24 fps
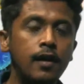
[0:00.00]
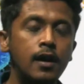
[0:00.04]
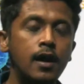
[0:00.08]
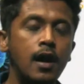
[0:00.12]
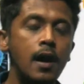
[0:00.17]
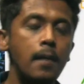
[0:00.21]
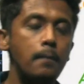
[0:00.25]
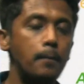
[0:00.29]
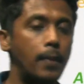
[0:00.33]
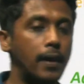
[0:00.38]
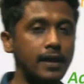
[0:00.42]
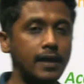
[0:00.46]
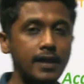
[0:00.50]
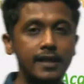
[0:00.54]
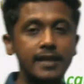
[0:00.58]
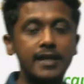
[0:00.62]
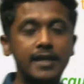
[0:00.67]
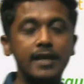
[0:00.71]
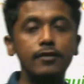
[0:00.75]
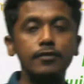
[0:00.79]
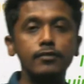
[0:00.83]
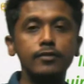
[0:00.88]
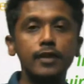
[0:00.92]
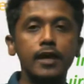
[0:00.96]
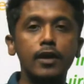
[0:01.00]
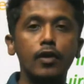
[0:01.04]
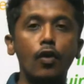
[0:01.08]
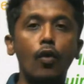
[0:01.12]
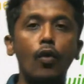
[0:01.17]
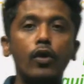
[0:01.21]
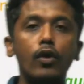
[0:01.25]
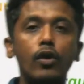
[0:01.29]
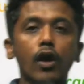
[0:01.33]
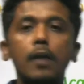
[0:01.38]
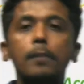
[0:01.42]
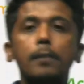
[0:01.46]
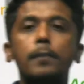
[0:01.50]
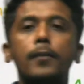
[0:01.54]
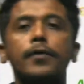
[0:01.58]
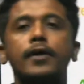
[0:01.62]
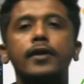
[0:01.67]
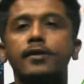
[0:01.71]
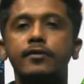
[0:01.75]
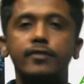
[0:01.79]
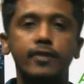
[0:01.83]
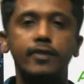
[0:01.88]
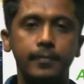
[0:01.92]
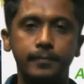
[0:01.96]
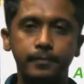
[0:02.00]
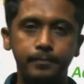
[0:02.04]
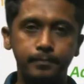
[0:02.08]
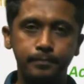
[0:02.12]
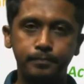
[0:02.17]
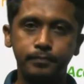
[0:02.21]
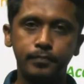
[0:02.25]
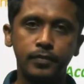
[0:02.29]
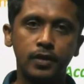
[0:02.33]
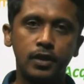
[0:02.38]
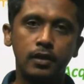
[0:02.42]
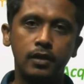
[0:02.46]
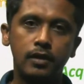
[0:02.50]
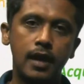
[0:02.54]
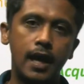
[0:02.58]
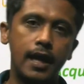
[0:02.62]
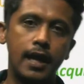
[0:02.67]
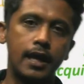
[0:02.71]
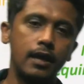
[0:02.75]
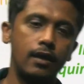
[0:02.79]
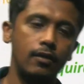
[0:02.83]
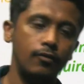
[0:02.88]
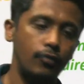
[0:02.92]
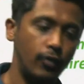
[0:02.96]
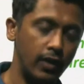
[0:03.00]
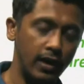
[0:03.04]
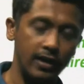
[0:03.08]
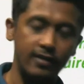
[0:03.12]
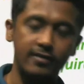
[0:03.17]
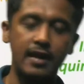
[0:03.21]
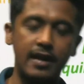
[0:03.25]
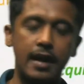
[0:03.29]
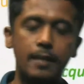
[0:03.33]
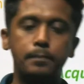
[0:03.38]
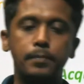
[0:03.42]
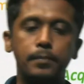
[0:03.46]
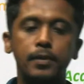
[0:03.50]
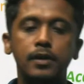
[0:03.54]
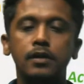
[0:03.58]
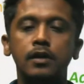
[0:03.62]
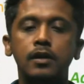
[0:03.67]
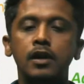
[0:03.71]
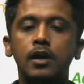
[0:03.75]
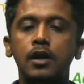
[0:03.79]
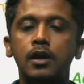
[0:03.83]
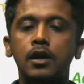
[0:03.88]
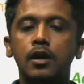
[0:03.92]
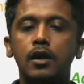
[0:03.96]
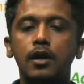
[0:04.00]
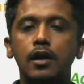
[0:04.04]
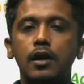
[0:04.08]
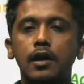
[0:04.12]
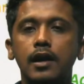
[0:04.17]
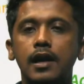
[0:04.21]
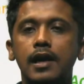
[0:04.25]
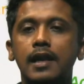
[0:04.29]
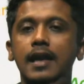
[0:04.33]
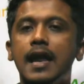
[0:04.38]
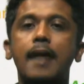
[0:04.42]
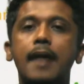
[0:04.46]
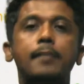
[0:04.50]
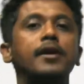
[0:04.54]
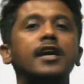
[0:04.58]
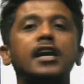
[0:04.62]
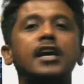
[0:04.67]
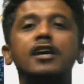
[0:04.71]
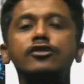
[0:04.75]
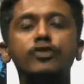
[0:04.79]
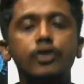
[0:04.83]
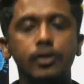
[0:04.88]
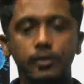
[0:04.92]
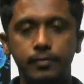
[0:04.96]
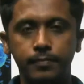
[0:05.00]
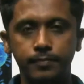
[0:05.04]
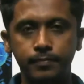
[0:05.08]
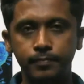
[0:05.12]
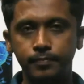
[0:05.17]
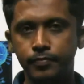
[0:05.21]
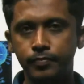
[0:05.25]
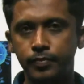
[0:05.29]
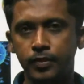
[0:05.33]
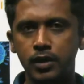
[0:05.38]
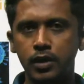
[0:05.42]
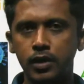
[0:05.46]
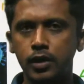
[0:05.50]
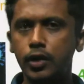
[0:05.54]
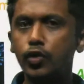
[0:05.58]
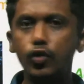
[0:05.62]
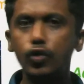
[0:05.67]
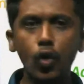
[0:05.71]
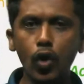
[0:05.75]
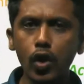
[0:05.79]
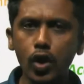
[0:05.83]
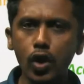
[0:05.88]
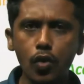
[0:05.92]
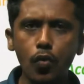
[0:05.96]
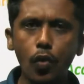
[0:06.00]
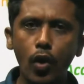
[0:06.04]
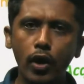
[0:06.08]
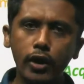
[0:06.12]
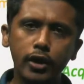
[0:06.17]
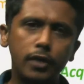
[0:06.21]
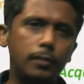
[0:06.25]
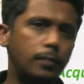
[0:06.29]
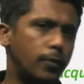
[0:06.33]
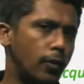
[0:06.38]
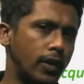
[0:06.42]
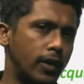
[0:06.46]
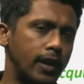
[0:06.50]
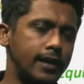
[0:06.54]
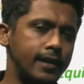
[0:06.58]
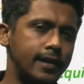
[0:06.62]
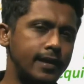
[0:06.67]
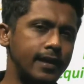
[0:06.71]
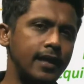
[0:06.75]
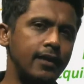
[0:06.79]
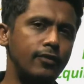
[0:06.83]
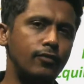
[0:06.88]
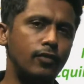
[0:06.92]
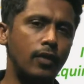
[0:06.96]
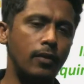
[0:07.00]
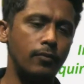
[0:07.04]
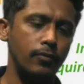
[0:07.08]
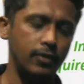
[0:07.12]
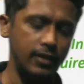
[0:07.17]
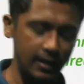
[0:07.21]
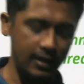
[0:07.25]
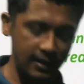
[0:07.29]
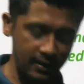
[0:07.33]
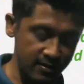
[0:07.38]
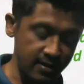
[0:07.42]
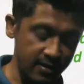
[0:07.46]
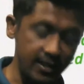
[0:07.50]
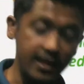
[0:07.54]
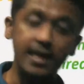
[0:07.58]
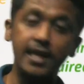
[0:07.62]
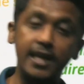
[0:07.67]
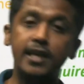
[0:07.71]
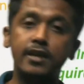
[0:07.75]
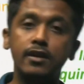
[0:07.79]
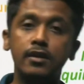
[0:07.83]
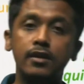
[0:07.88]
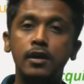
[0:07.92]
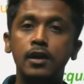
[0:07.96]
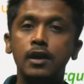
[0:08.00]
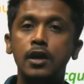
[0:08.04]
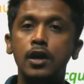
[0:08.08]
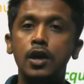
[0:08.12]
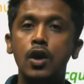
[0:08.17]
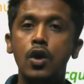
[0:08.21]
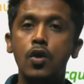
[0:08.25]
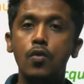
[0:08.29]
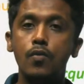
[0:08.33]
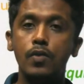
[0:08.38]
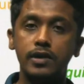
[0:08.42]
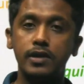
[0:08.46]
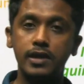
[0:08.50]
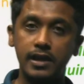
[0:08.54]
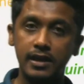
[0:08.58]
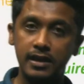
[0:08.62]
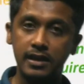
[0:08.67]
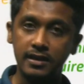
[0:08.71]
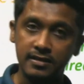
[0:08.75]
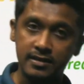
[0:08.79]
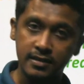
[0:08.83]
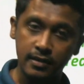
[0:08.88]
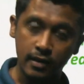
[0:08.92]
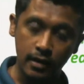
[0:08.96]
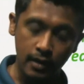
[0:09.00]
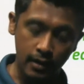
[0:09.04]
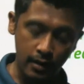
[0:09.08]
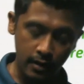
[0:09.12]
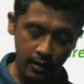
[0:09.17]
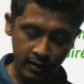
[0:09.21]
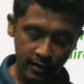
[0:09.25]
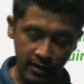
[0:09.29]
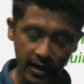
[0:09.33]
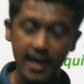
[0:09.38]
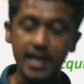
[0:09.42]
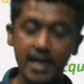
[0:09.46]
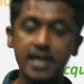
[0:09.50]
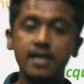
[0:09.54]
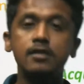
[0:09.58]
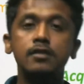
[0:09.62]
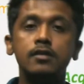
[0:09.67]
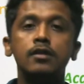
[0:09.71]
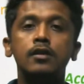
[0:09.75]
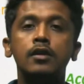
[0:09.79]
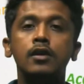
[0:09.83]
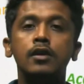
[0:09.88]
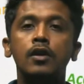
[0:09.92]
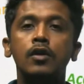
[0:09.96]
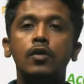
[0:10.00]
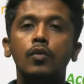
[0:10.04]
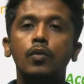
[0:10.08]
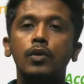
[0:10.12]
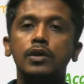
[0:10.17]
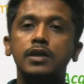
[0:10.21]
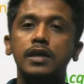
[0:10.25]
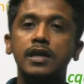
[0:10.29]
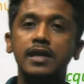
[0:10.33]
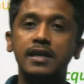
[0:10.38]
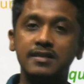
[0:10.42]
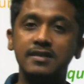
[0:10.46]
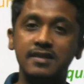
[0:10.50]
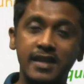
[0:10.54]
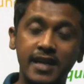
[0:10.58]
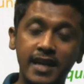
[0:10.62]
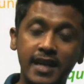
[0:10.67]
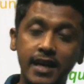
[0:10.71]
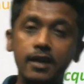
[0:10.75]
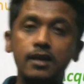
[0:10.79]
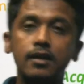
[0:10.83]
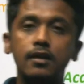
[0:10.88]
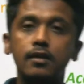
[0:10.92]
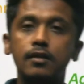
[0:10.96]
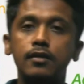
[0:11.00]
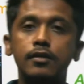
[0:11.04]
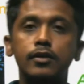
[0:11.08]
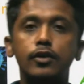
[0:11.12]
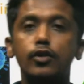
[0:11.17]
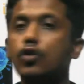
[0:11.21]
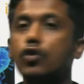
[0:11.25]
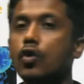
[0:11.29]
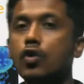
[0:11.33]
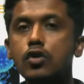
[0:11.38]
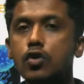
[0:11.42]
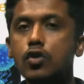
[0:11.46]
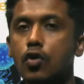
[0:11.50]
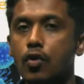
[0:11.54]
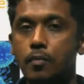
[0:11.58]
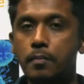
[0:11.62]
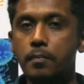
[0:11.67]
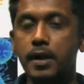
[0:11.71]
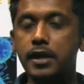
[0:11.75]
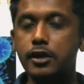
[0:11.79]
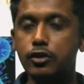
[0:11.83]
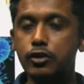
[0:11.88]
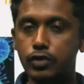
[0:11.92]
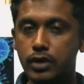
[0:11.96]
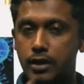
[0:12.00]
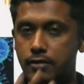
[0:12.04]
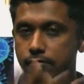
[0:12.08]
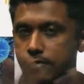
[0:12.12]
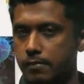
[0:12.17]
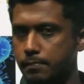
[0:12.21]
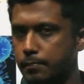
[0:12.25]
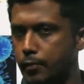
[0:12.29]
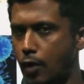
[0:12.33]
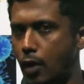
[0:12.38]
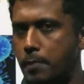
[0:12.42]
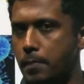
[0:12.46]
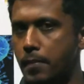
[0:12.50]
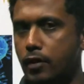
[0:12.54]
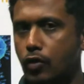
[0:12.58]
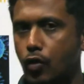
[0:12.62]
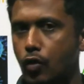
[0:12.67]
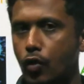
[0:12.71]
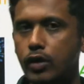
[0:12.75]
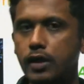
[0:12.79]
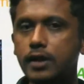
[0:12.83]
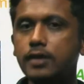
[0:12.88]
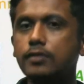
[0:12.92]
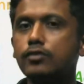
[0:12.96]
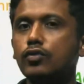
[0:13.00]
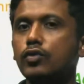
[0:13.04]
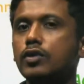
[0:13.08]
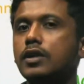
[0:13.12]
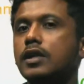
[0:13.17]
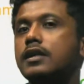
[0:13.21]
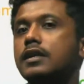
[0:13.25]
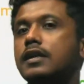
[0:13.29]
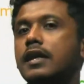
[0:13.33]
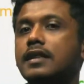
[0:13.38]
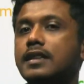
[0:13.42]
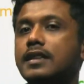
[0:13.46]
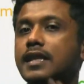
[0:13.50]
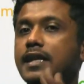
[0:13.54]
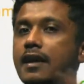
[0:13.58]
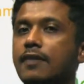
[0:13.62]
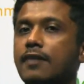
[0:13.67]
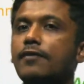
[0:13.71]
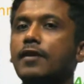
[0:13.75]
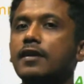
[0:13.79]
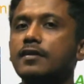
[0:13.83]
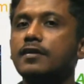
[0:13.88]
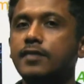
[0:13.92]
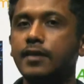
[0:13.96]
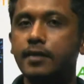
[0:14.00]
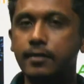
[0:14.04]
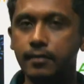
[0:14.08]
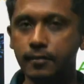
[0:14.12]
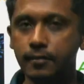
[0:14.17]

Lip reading: but it gives an overall protection. Like, for example, a lamination. You don't know what you're protecting it from, whether it is heat, whether it is rain, whether it is an ink. You don't know, but you give a proper coating so that nothing affects it.